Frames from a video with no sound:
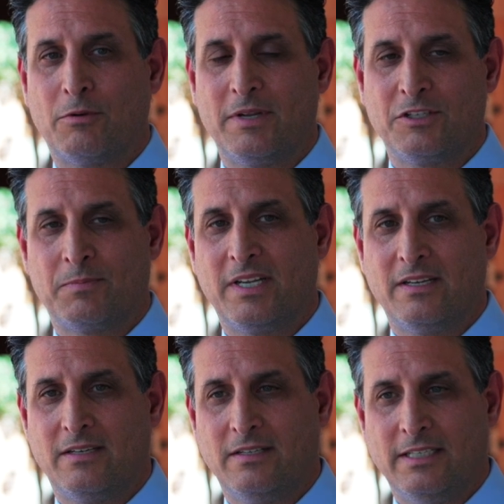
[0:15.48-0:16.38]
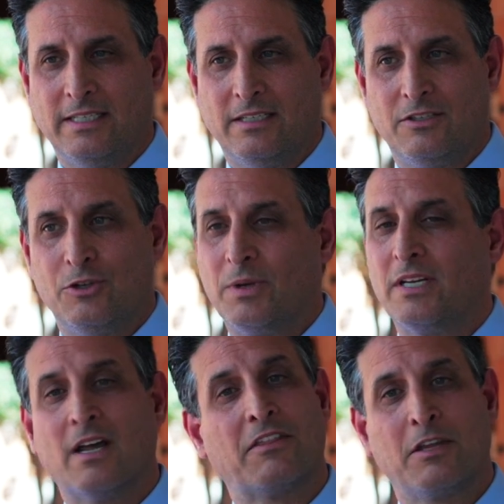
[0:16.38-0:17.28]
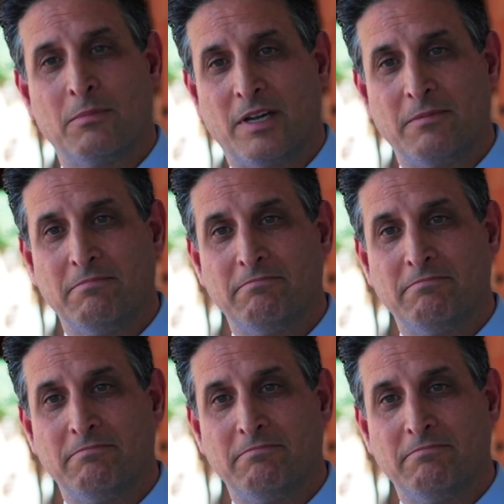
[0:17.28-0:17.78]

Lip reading: has been doing nothing but